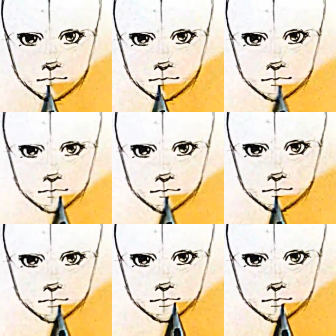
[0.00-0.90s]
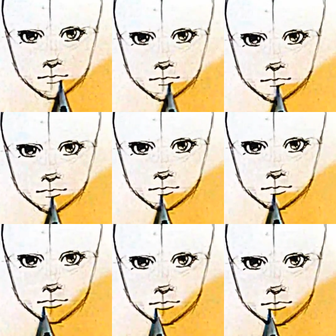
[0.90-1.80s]
And it adds a little bit of balance and
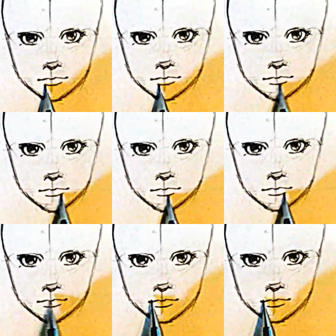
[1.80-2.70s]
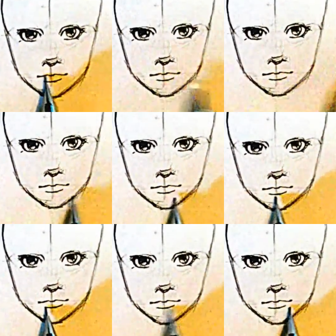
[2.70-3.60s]
makes the character look cute.
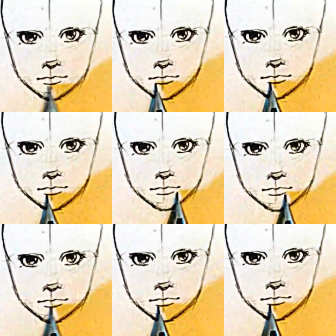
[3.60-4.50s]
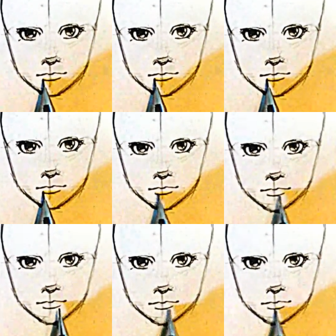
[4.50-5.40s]
But I also add a little bit,
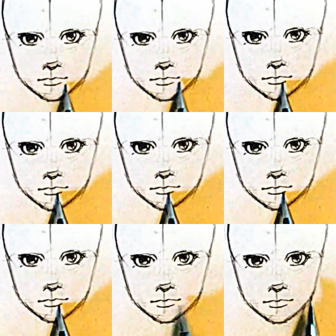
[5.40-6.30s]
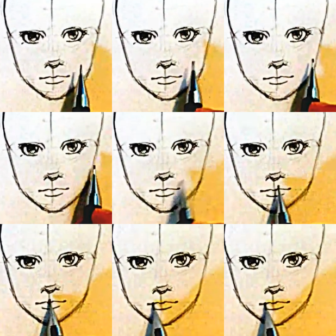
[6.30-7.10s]
like a line here for the lower lip,